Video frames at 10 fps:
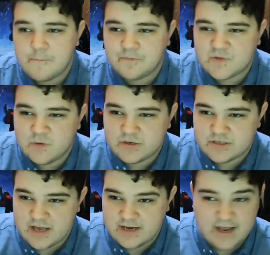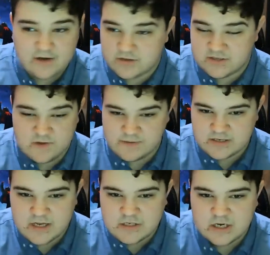which then hinders his
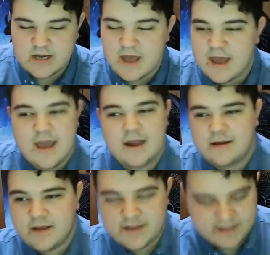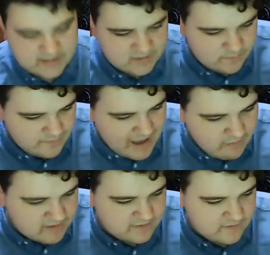reputation, and it's this
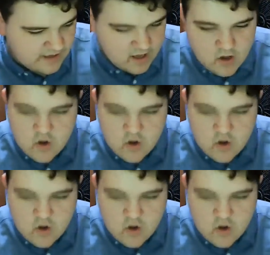balance of, like,